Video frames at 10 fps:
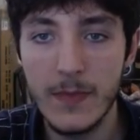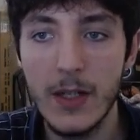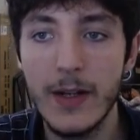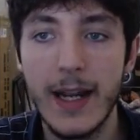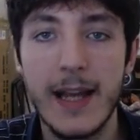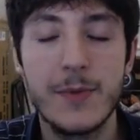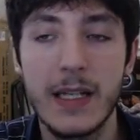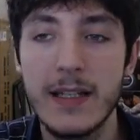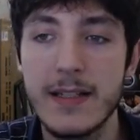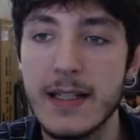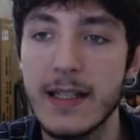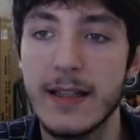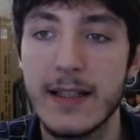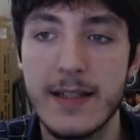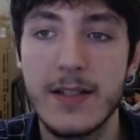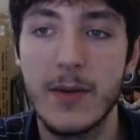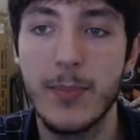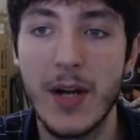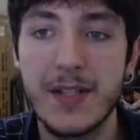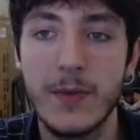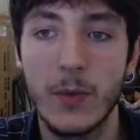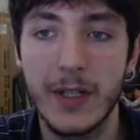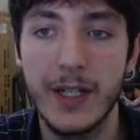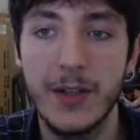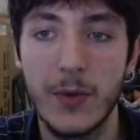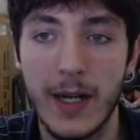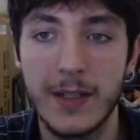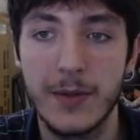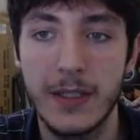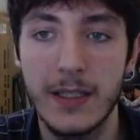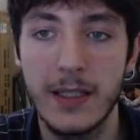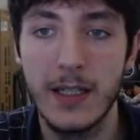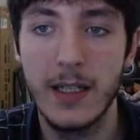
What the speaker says: Alright, as we can see, this is our present working directory,